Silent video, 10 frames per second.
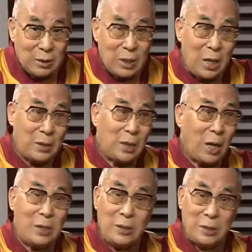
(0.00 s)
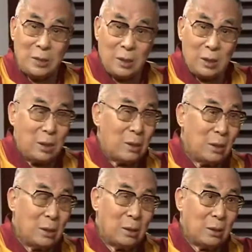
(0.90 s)
That I think
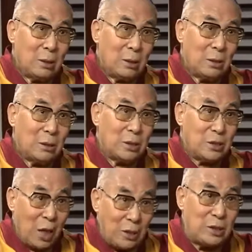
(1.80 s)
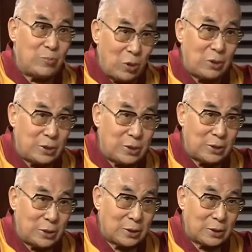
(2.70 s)
the Chinese brothers and
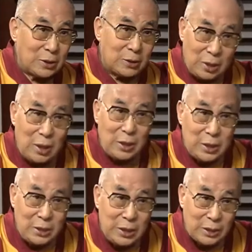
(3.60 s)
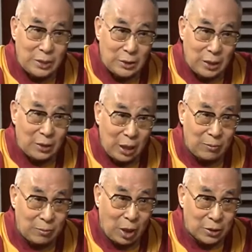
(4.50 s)
sisters really need that kind
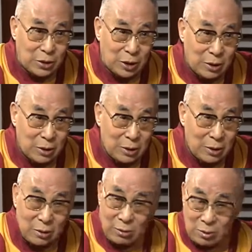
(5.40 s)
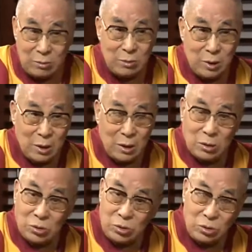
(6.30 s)
of culture. Look,
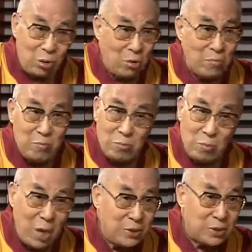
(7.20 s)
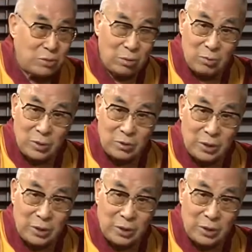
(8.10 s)
so much was